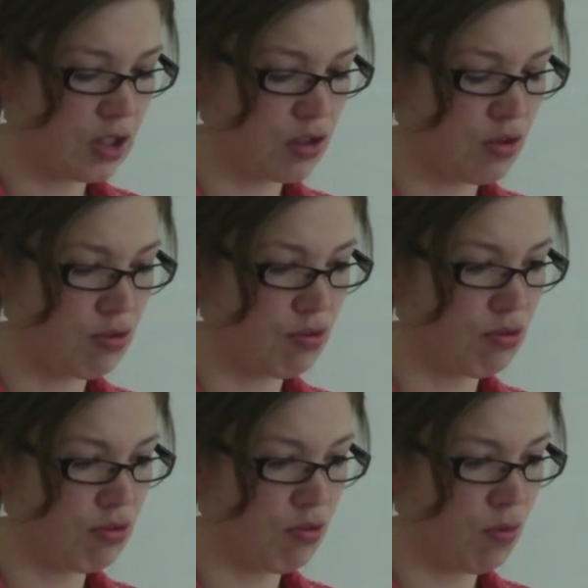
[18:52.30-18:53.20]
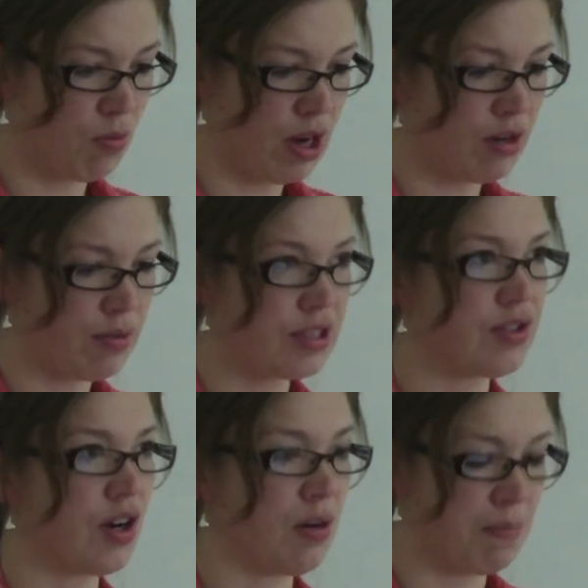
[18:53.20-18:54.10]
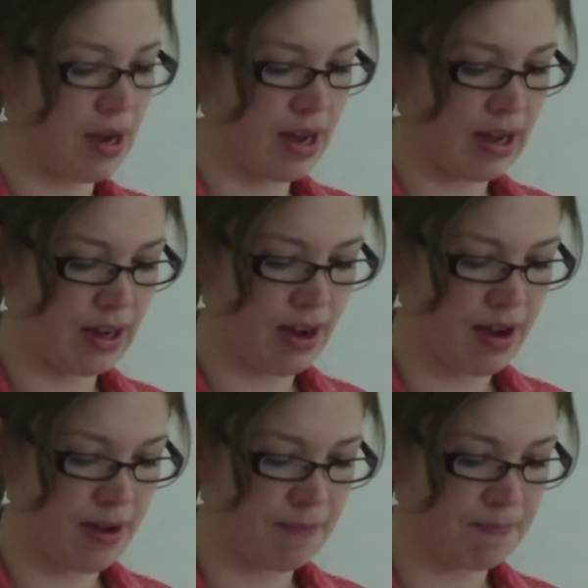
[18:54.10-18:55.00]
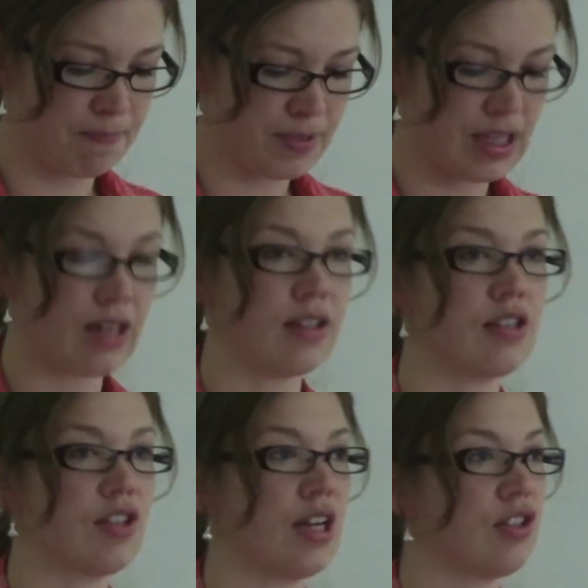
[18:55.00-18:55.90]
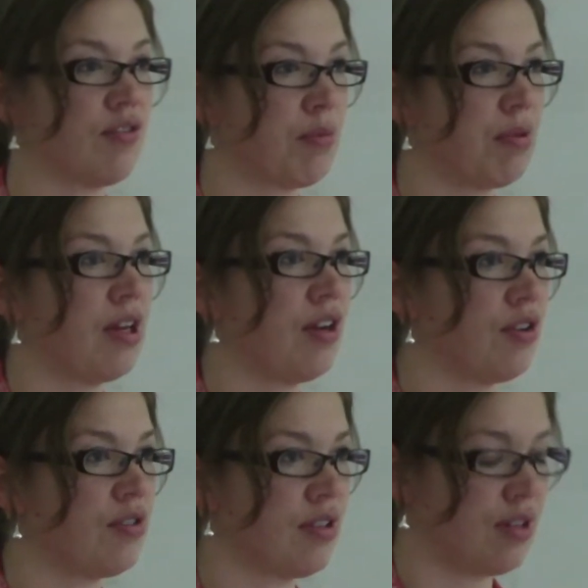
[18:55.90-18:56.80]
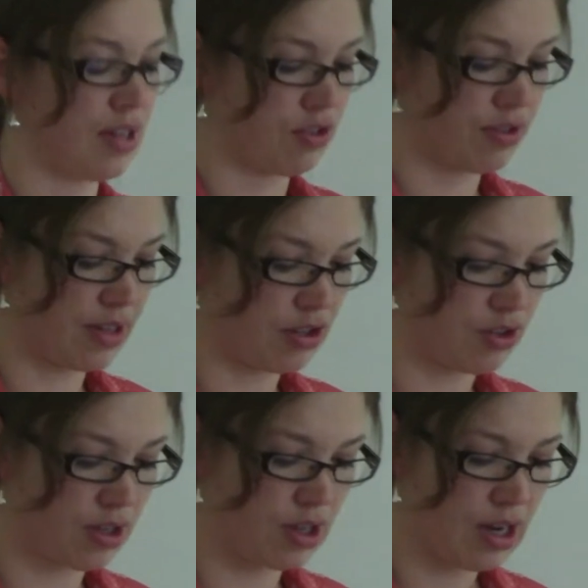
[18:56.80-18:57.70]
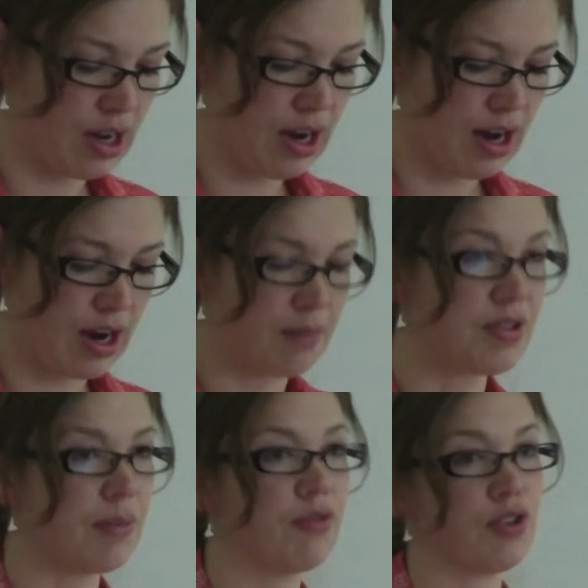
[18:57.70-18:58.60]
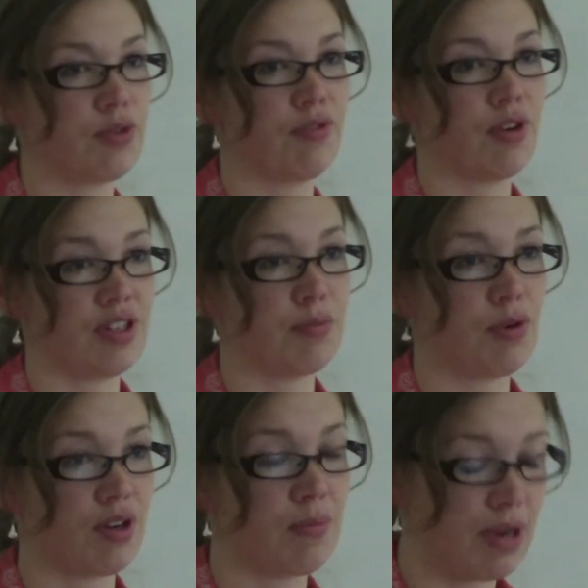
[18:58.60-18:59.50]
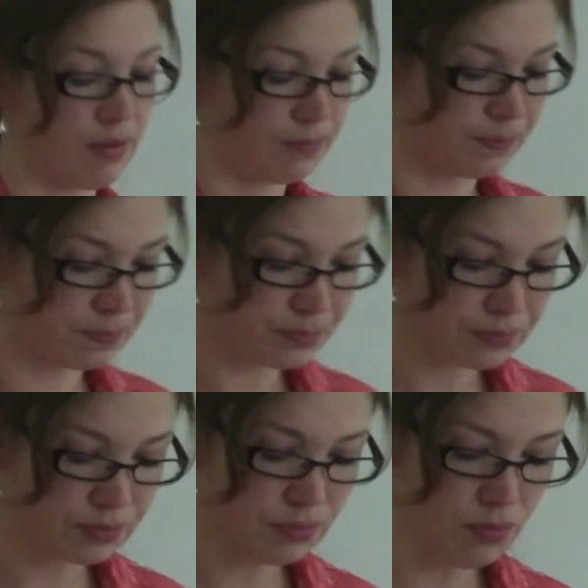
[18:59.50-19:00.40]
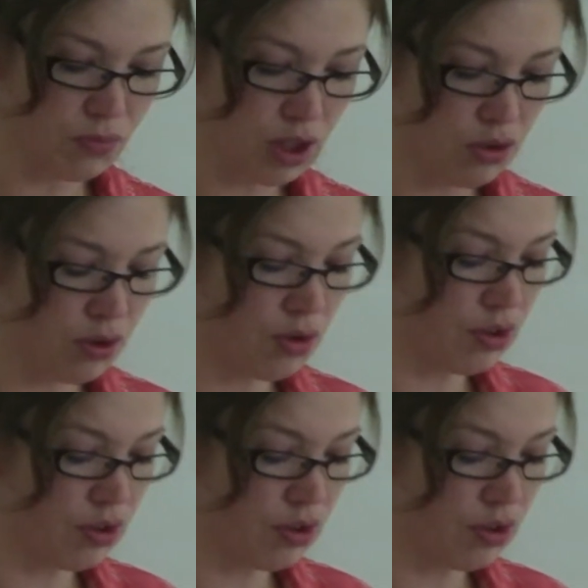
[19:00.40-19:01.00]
So why don't we start by setting the stage of the players and the legislation, some of which we've already spoken about. So